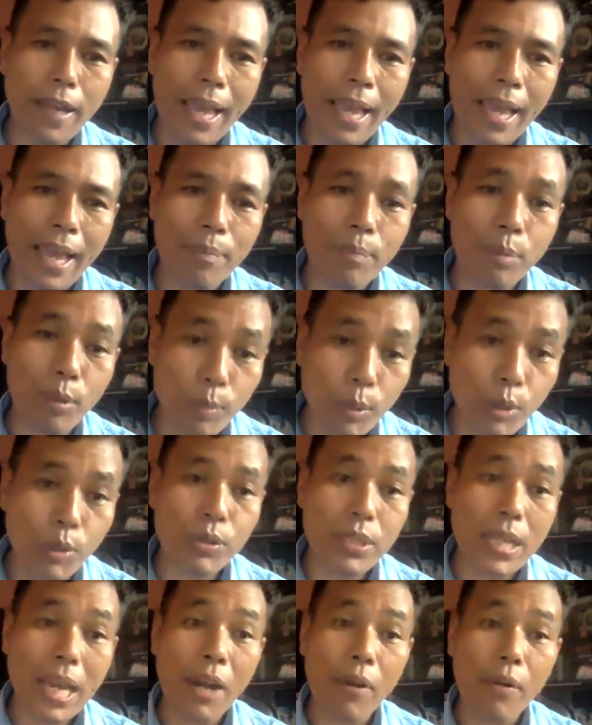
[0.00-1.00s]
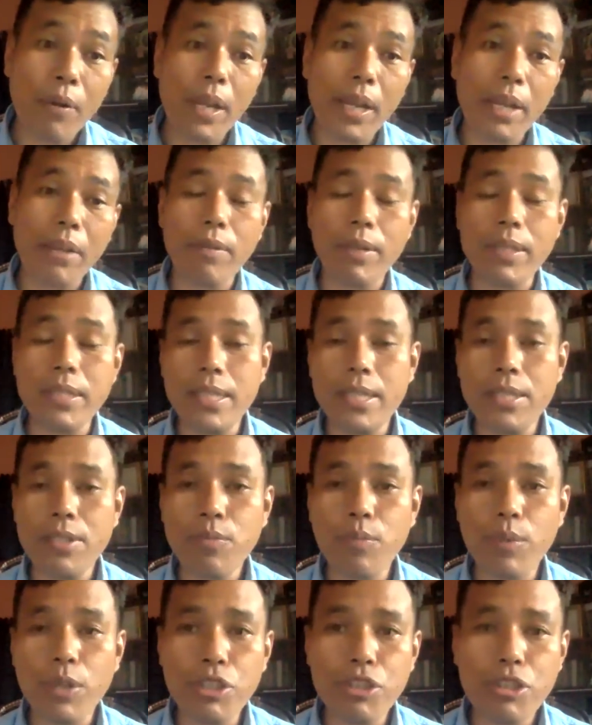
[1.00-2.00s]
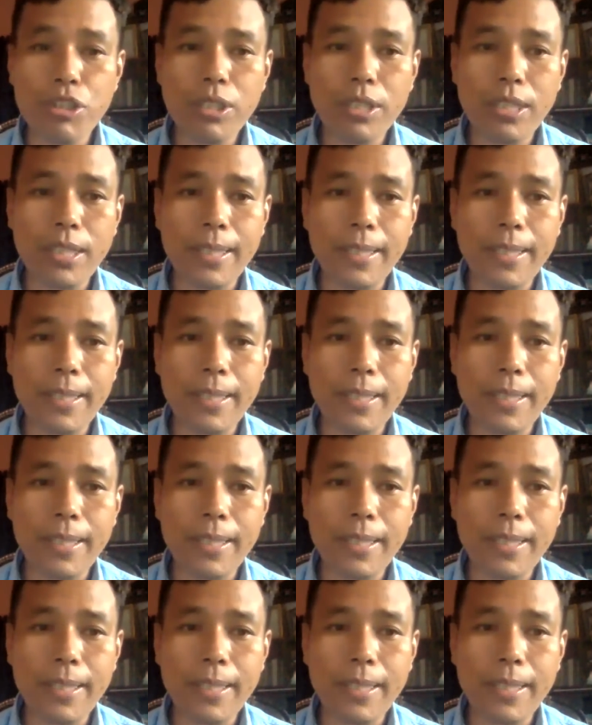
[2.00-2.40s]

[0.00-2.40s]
and promote our languages, which